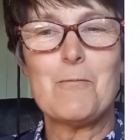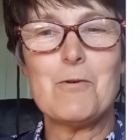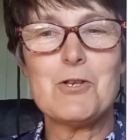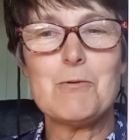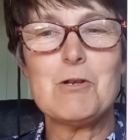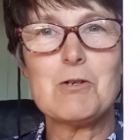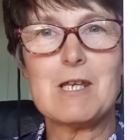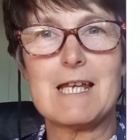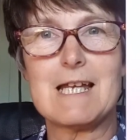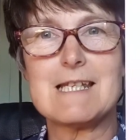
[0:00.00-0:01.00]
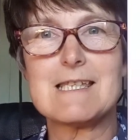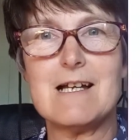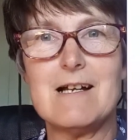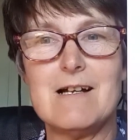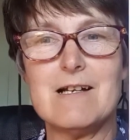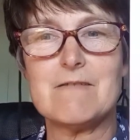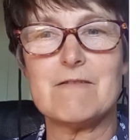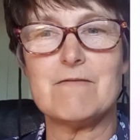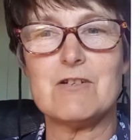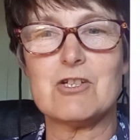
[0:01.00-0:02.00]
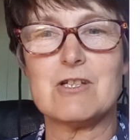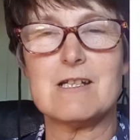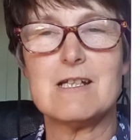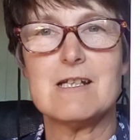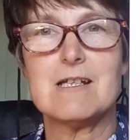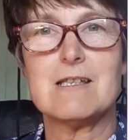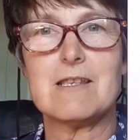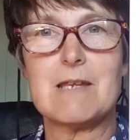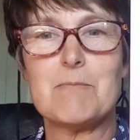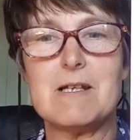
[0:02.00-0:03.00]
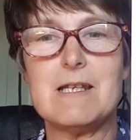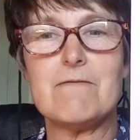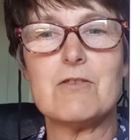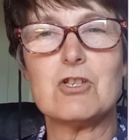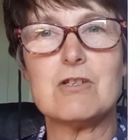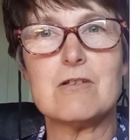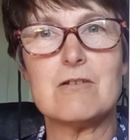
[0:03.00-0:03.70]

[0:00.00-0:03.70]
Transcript: what you are looking at is the heart of the vision that they believe that